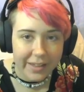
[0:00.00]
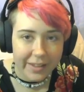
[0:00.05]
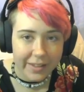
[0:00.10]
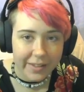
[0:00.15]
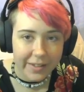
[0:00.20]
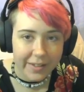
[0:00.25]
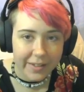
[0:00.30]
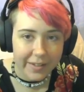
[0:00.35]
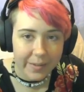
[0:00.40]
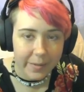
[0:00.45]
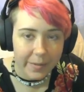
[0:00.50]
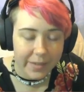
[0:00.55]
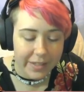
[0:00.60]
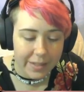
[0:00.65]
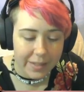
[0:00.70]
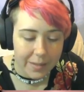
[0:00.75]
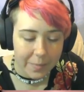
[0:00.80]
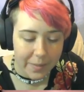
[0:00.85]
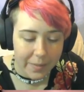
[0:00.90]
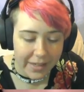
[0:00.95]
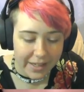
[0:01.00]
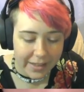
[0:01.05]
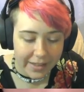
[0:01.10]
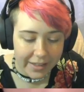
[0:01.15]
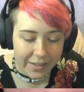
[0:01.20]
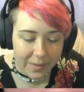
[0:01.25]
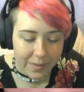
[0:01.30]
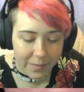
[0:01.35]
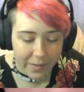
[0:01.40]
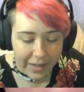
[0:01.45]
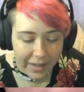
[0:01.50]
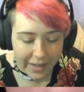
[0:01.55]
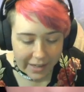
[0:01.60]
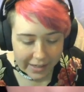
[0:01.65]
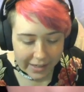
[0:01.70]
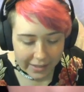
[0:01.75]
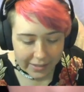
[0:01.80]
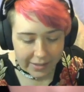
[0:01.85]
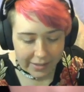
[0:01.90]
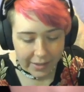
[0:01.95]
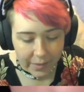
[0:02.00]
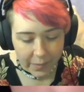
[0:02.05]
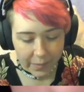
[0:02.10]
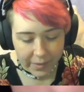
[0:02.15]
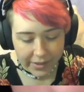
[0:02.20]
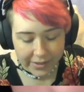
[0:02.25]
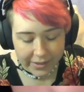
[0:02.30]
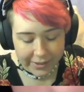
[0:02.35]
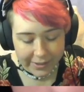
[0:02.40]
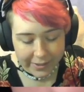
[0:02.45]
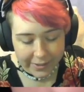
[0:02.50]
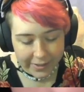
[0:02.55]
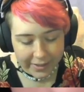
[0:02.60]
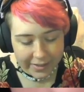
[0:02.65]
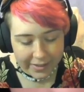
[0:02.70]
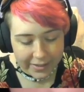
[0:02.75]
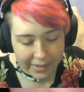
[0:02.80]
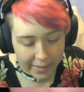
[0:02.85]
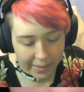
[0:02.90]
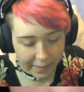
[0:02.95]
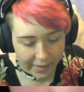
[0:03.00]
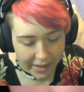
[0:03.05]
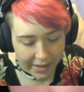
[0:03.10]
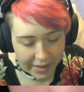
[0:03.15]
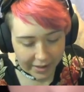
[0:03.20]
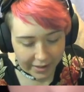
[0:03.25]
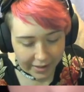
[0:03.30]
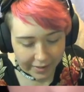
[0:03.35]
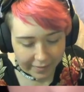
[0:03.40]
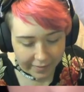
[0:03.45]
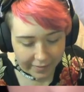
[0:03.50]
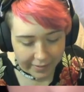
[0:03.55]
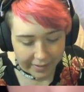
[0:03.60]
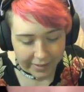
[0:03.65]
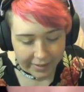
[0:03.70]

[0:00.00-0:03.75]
through this bead that's right next to the one the string's coming out of,